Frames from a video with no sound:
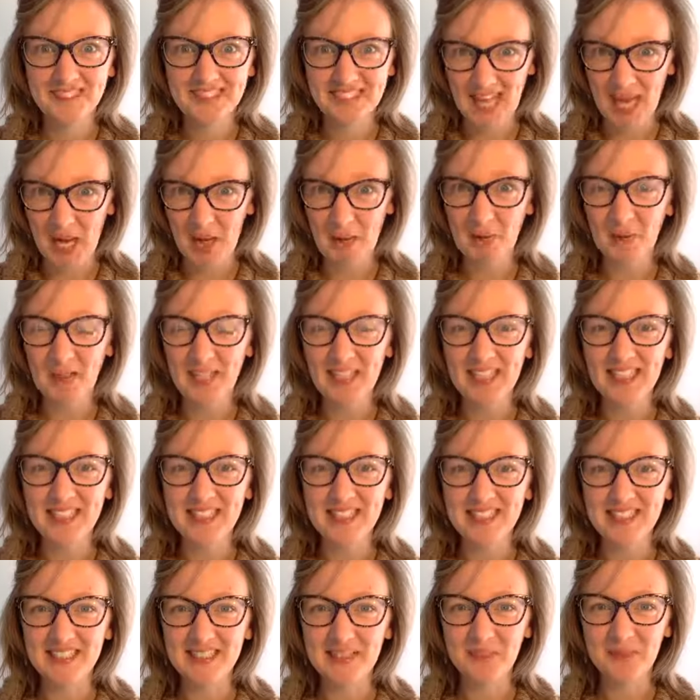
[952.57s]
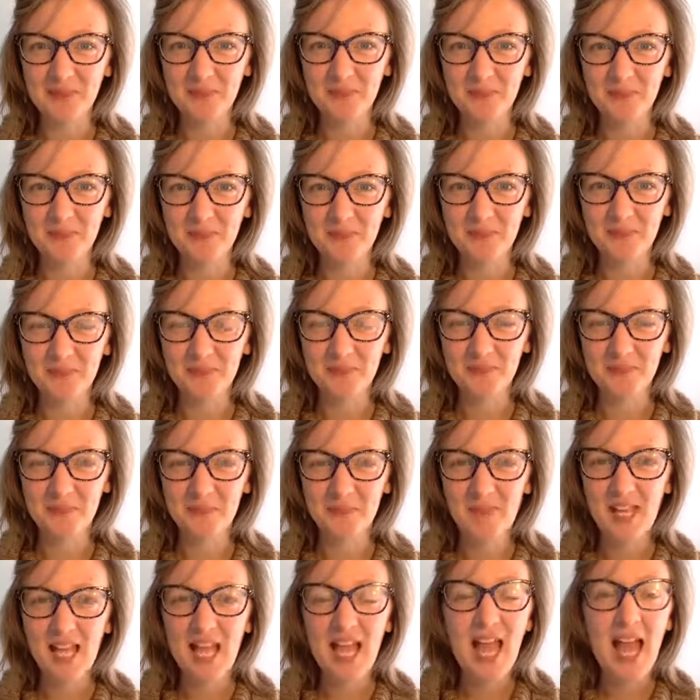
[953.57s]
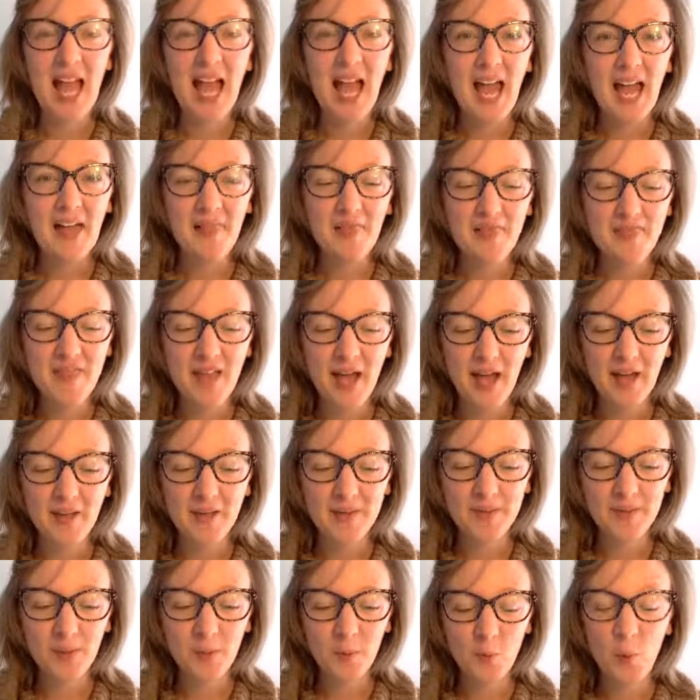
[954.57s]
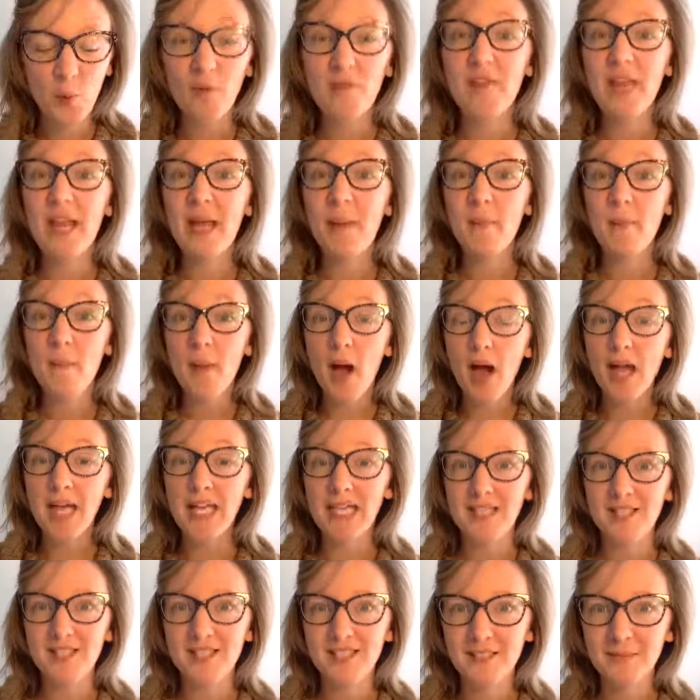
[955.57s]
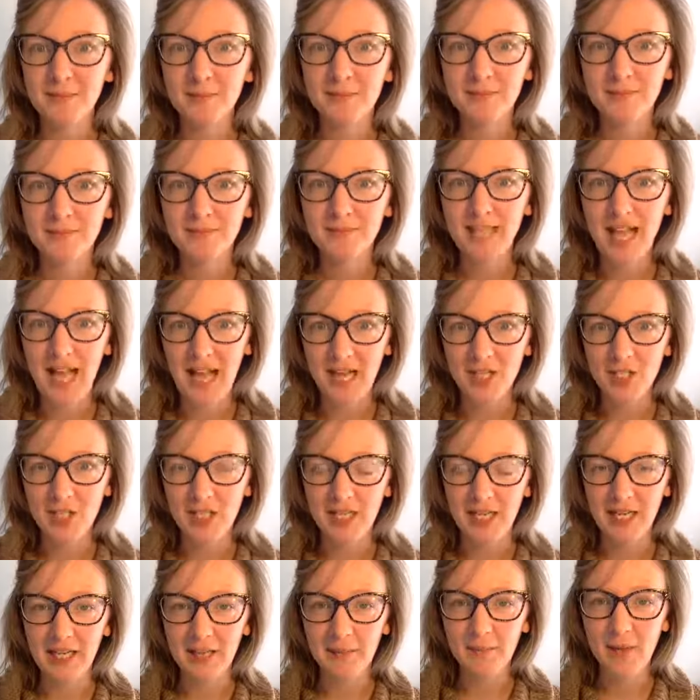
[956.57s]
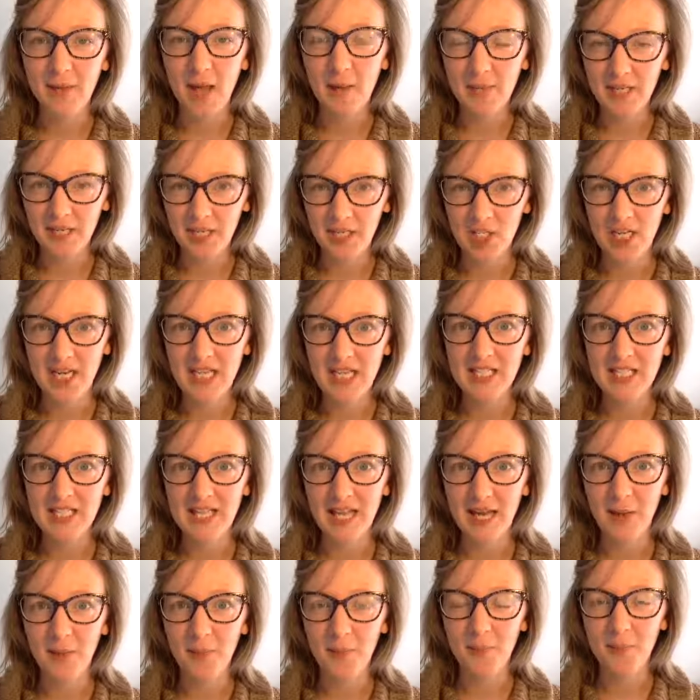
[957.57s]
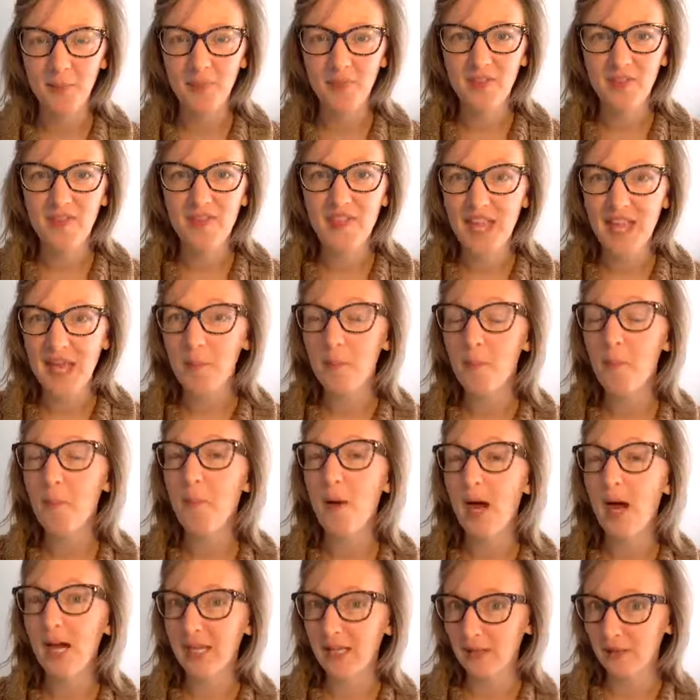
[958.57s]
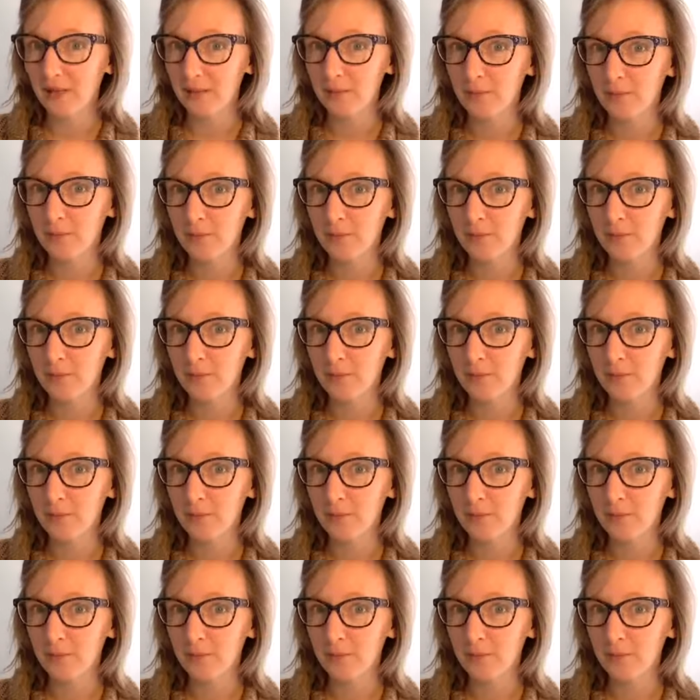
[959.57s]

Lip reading: They will. And that's what they might, actually. I'm going to change that. They might.